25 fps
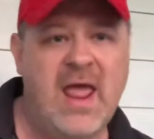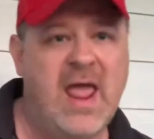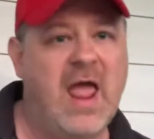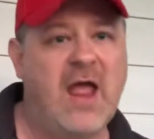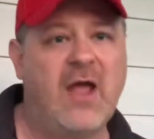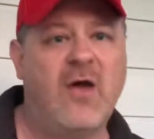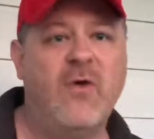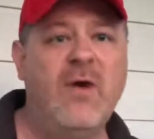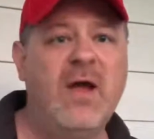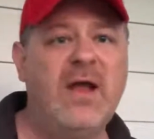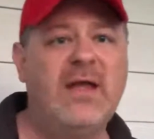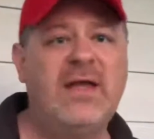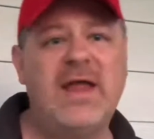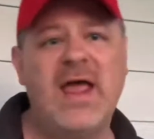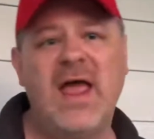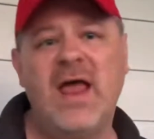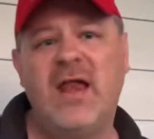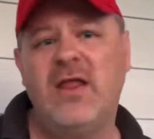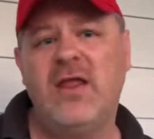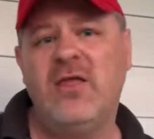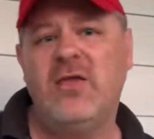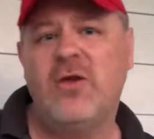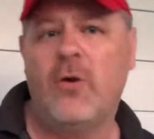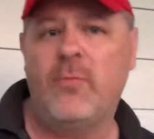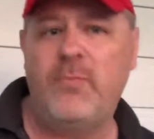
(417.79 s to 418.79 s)
And quit
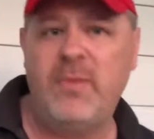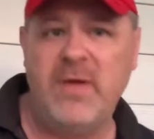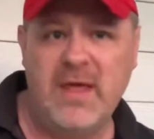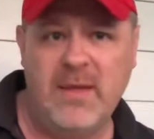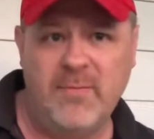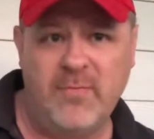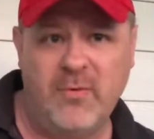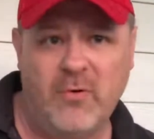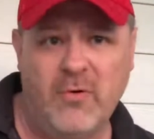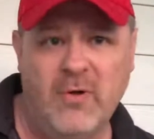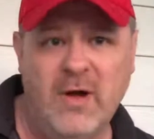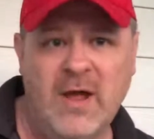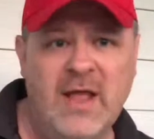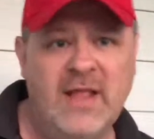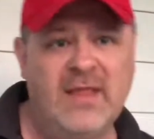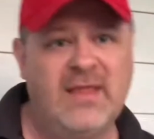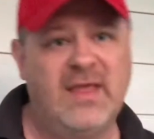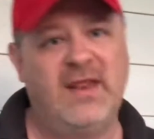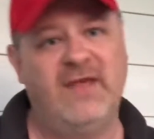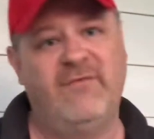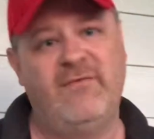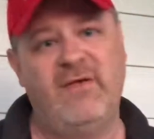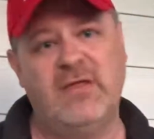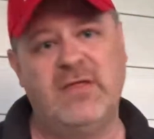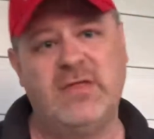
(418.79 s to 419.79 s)
telling your people
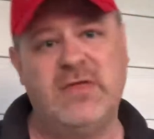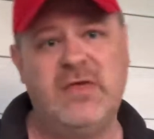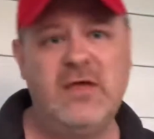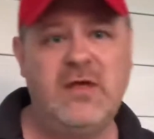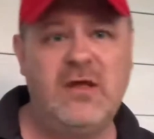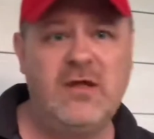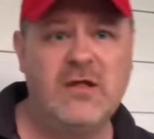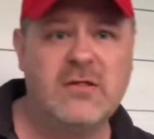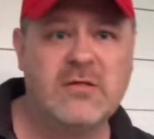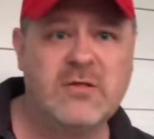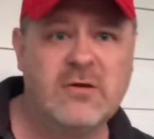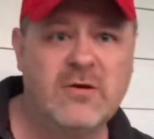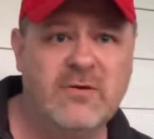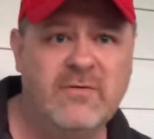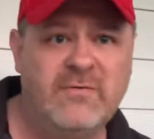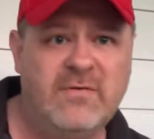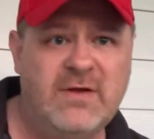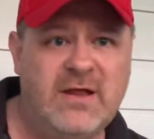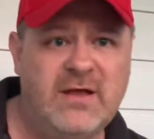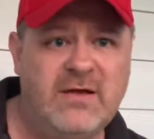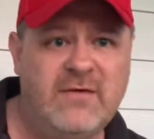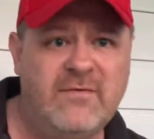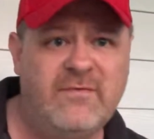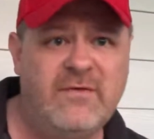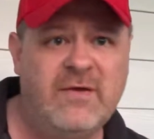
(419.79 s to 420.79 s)
that if they see a
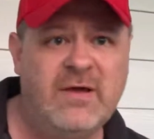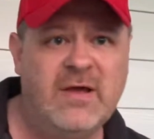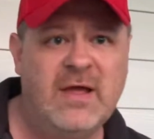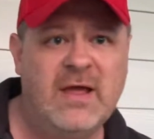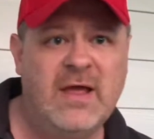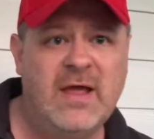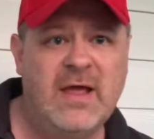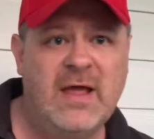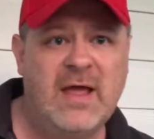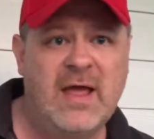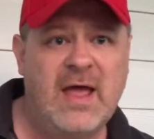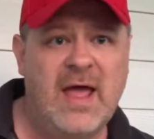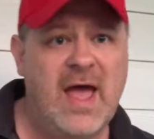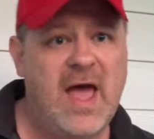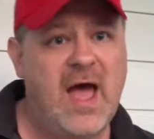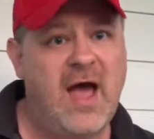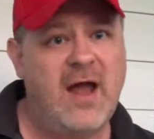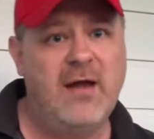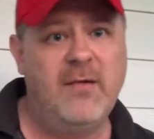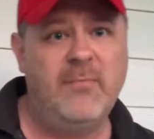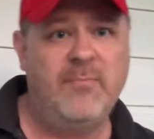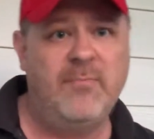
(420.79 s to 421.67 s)
conservative out